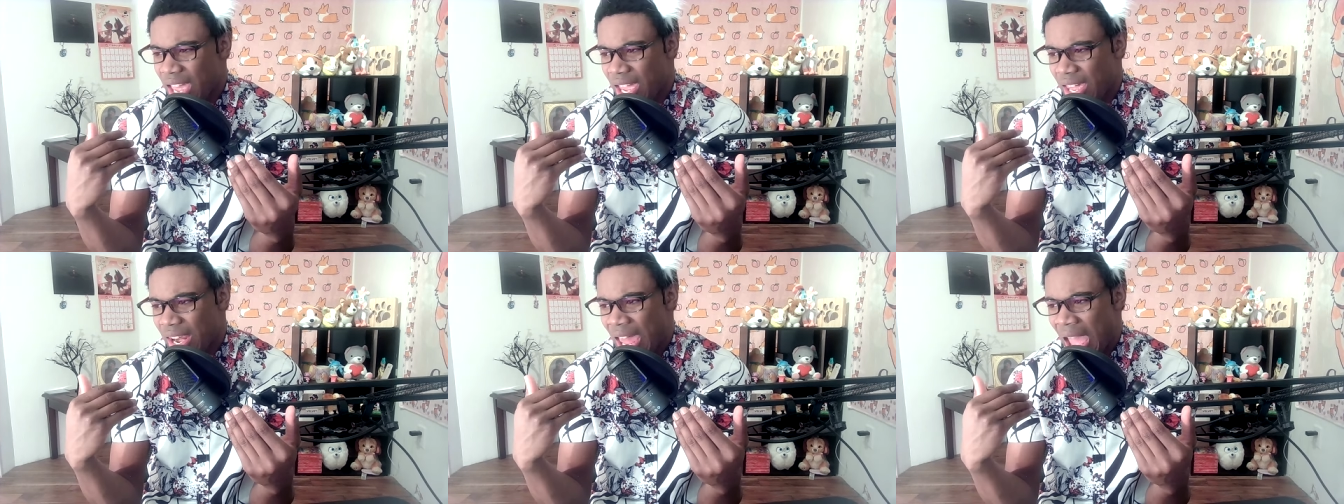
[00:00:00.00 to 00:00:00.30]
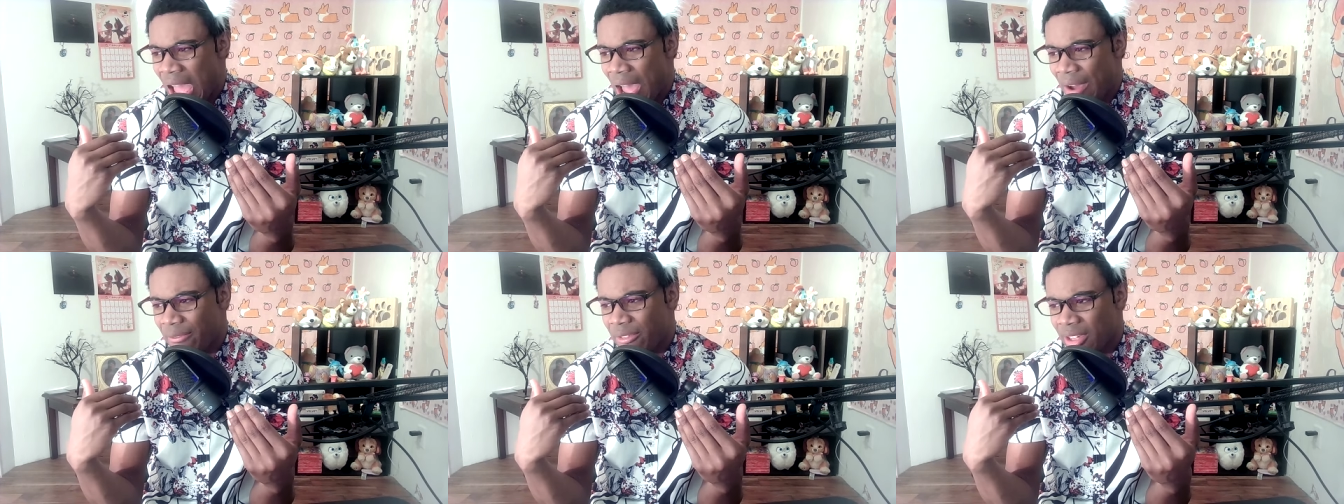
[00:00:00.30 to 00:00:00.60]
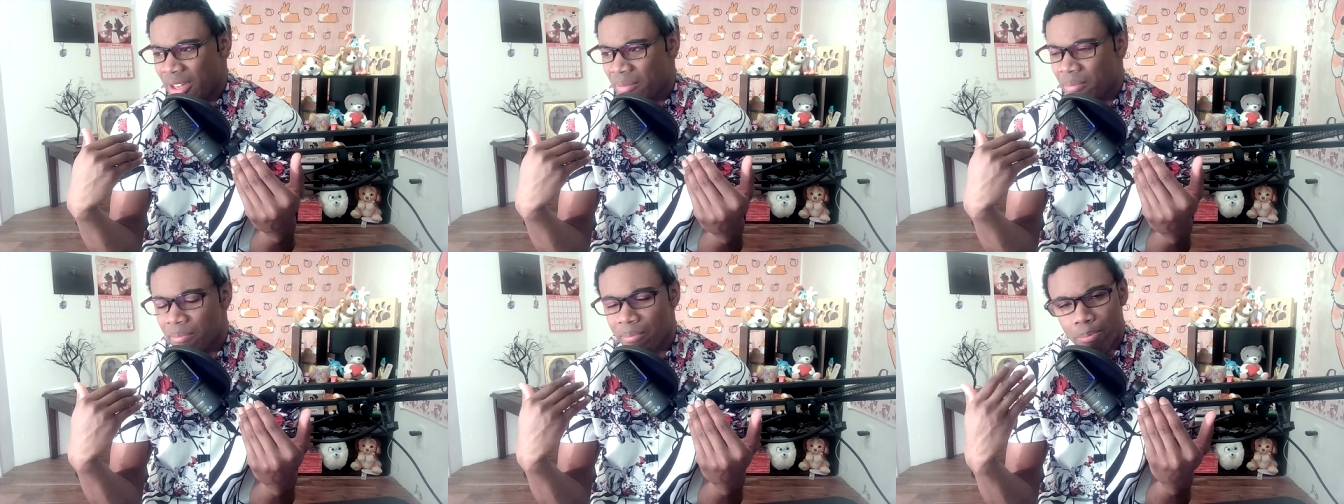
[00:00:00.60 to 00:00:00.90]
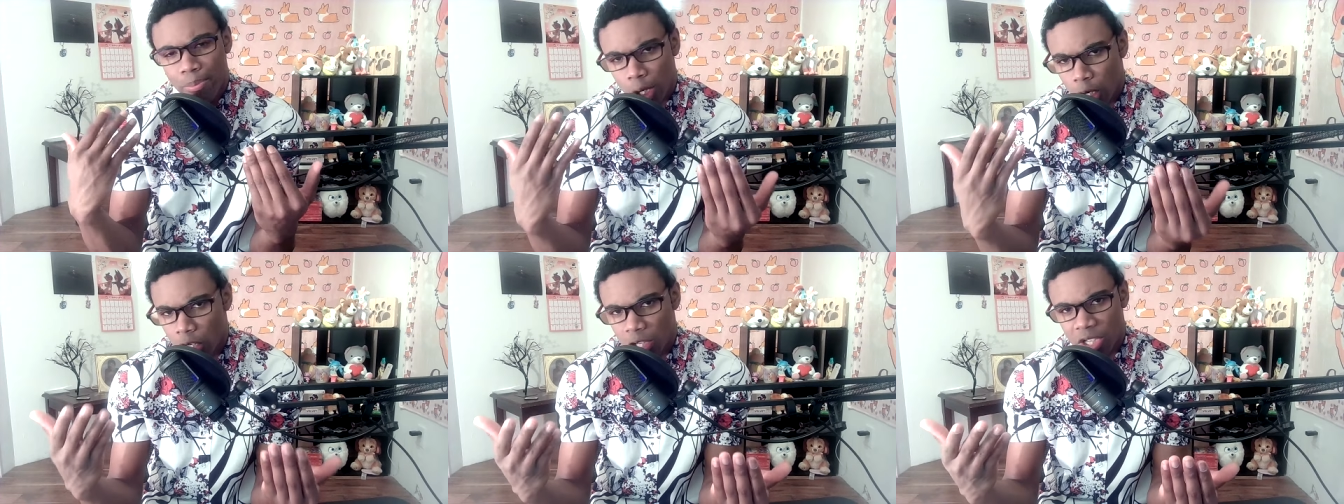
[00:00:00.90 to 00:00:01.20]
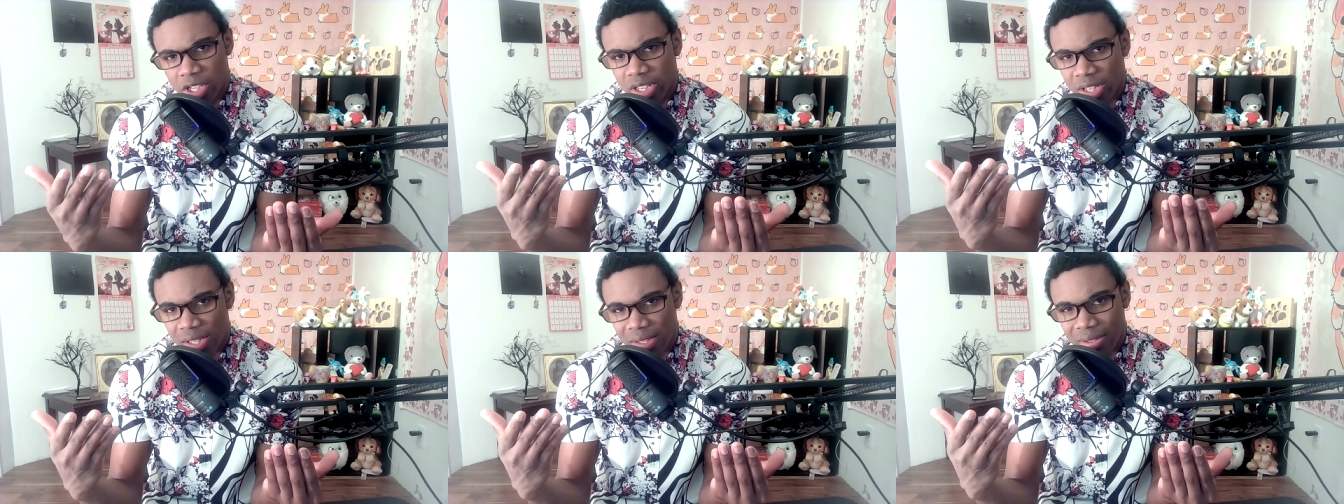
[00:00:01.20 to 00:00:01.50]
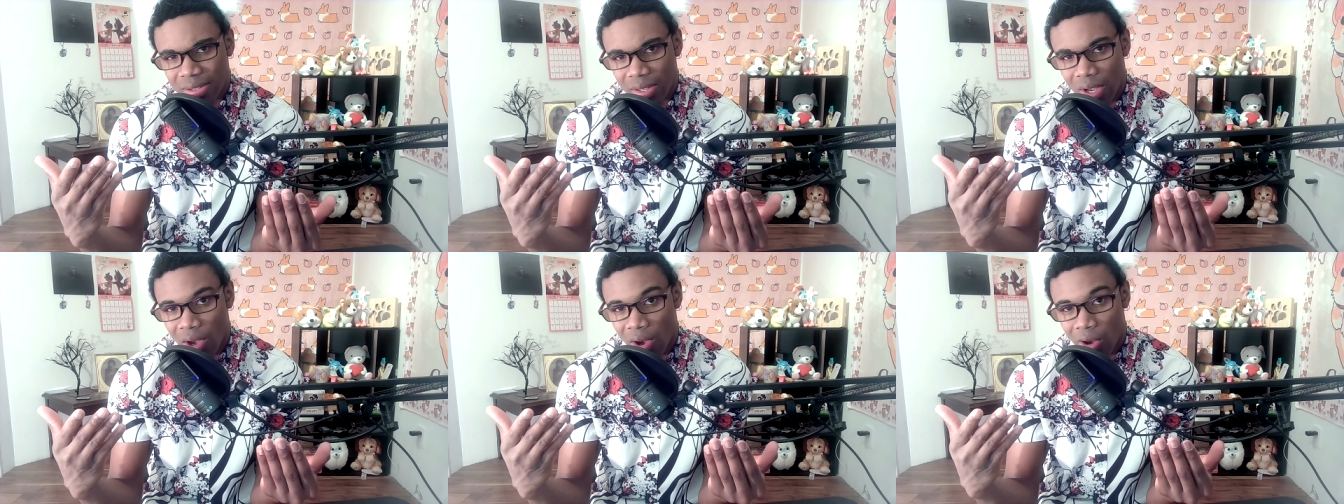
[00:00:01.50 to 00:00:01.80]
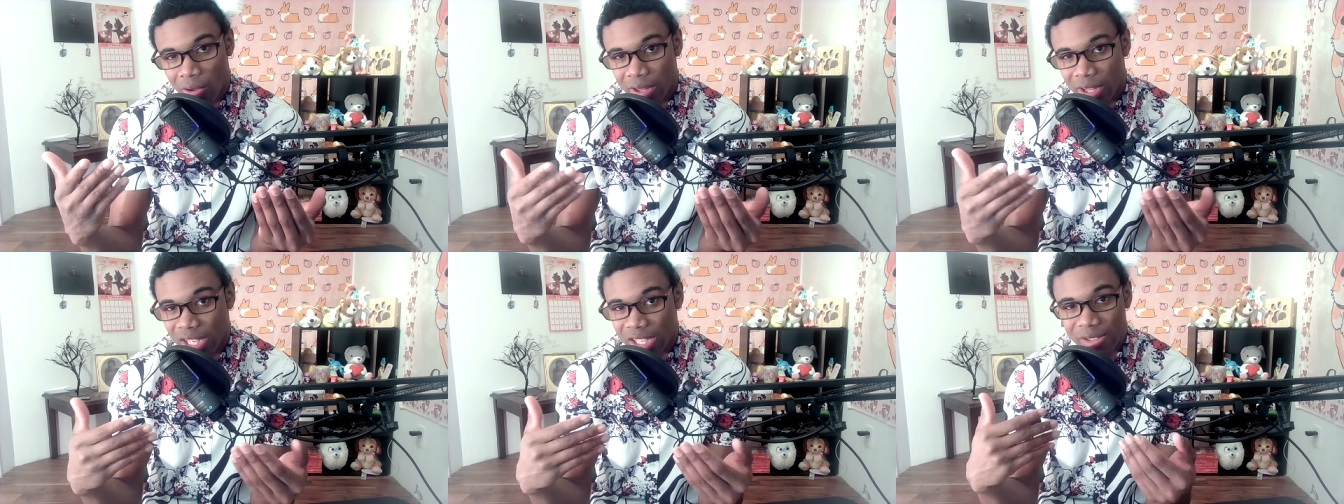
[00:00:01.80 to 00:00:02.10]
and have them purchase
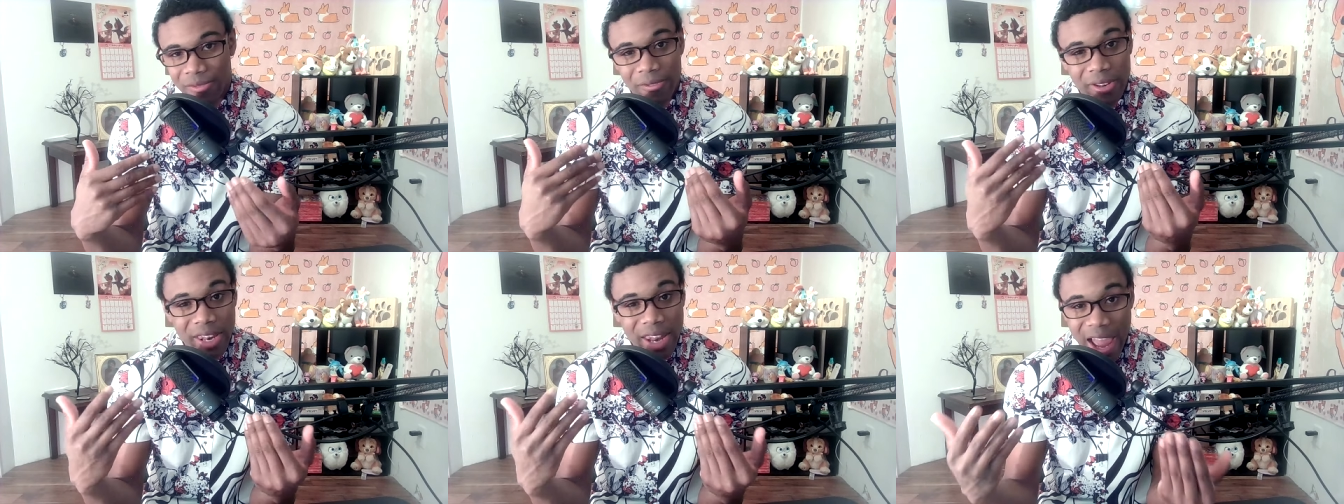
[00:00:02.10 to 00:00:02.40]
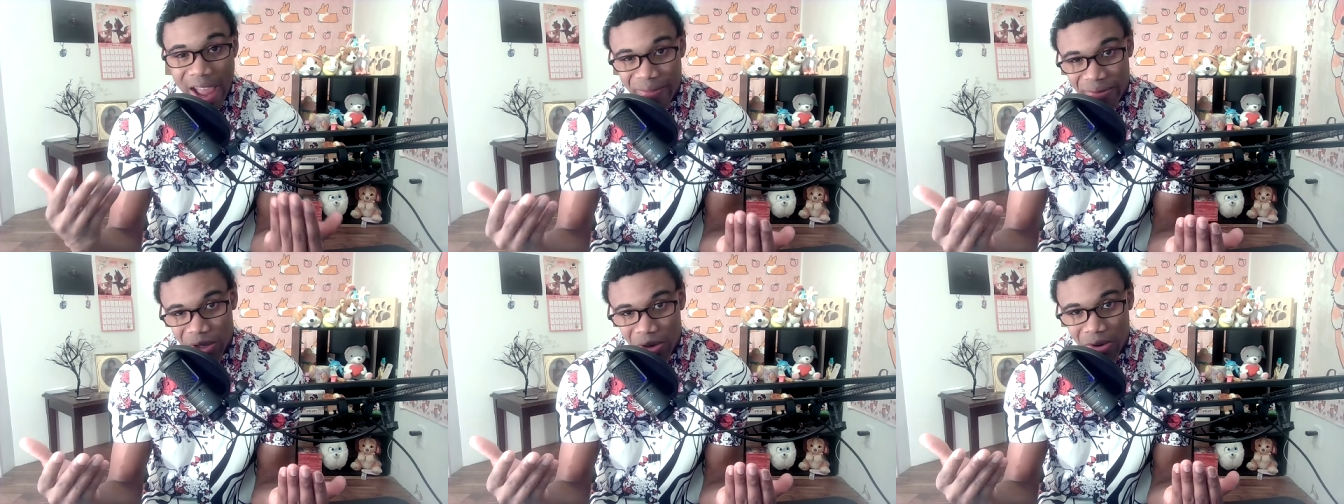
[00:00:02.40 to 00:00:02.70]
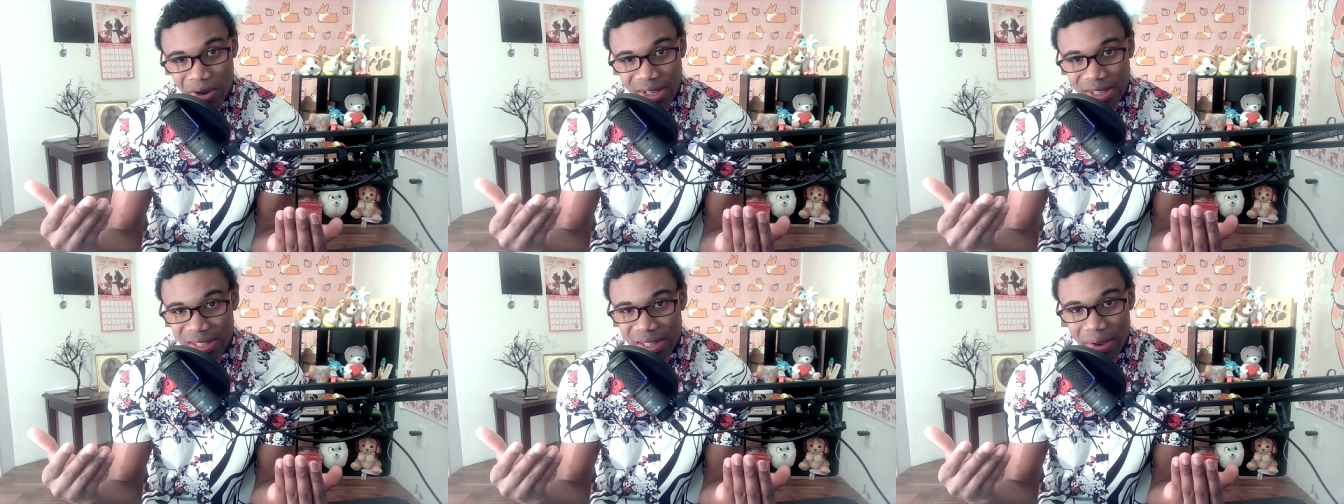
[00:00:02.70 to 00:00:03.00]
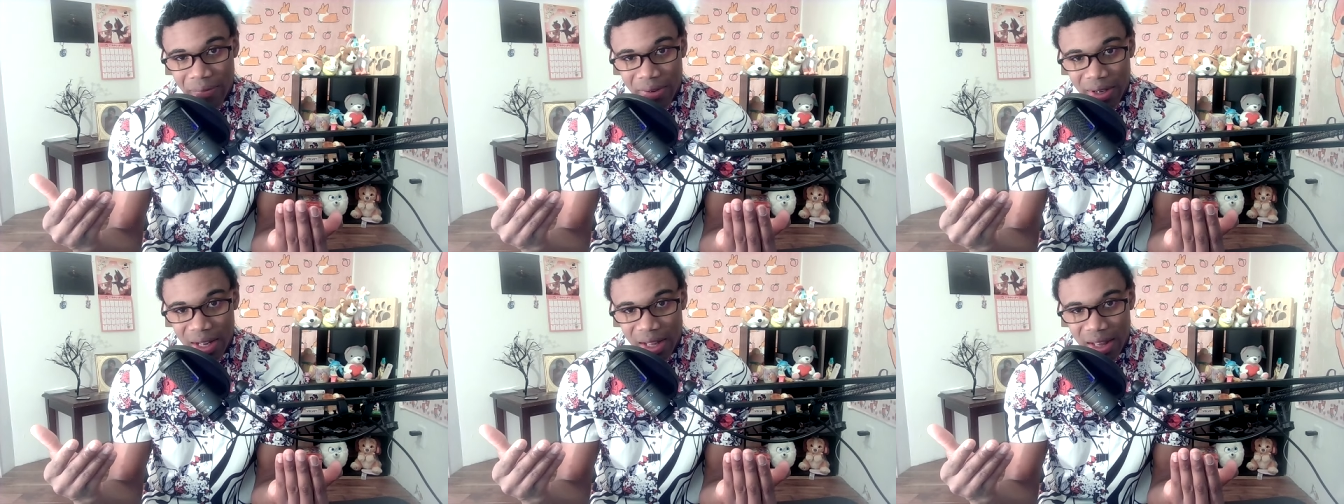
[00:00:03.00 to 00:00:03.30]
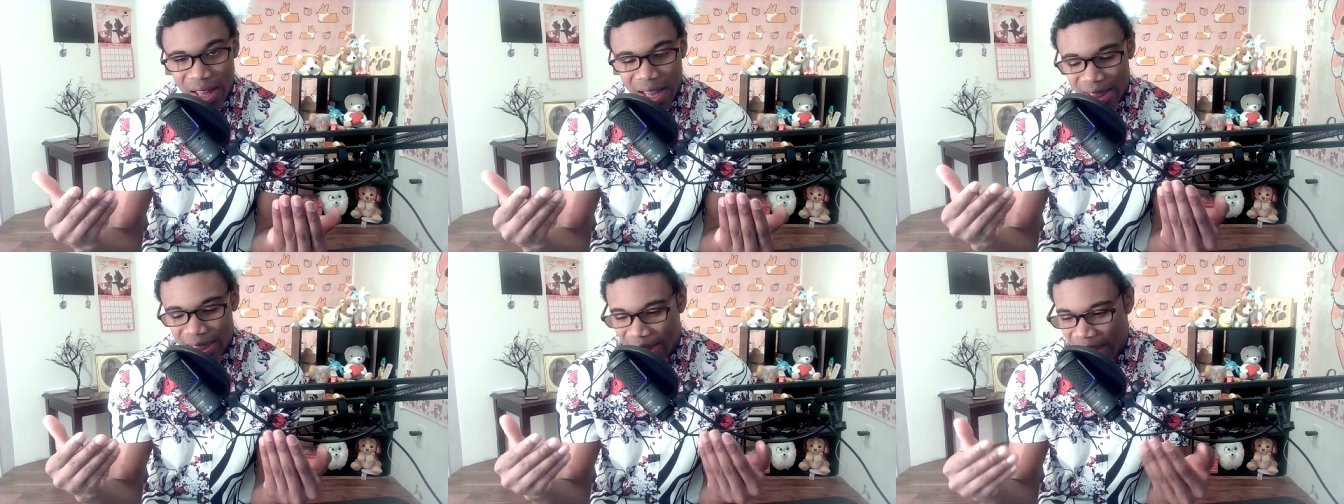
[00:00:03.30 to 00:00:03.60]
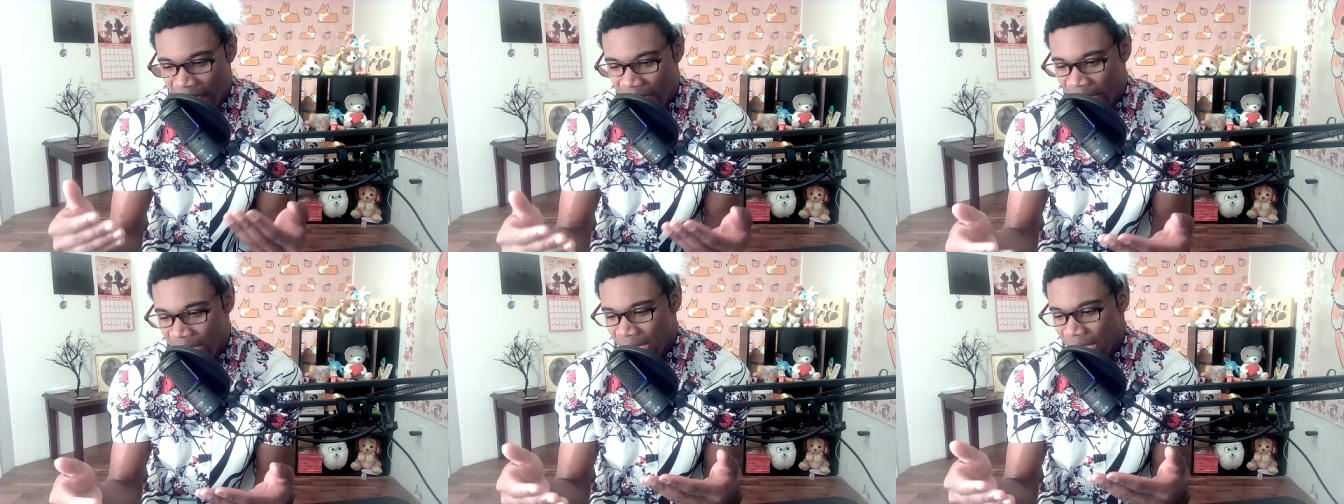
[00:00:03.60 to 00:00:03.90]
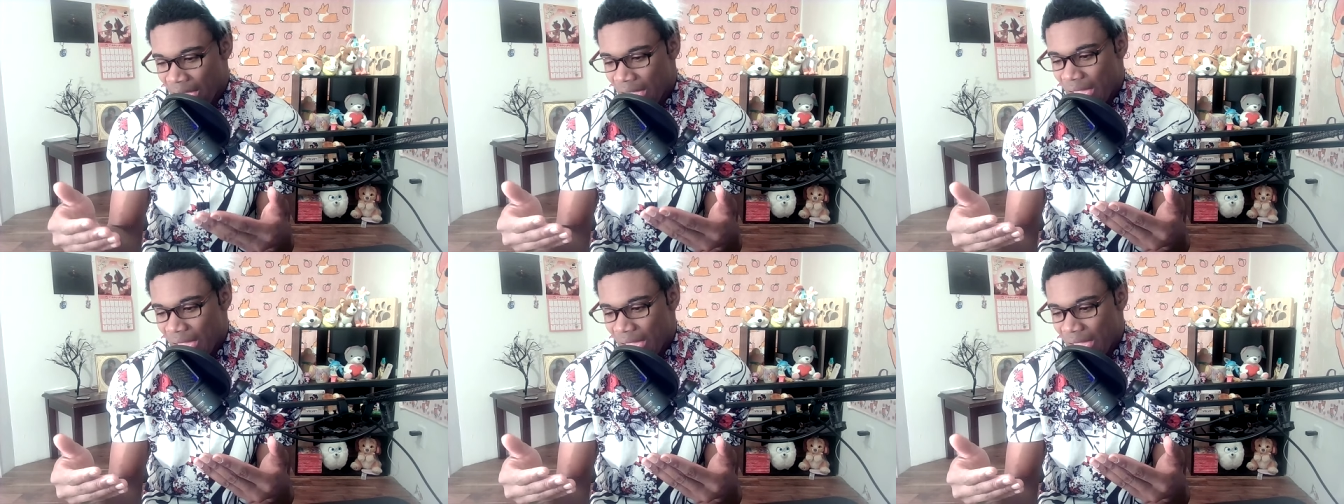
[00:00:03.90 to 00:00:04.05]
all these FNAF toys and everything like that.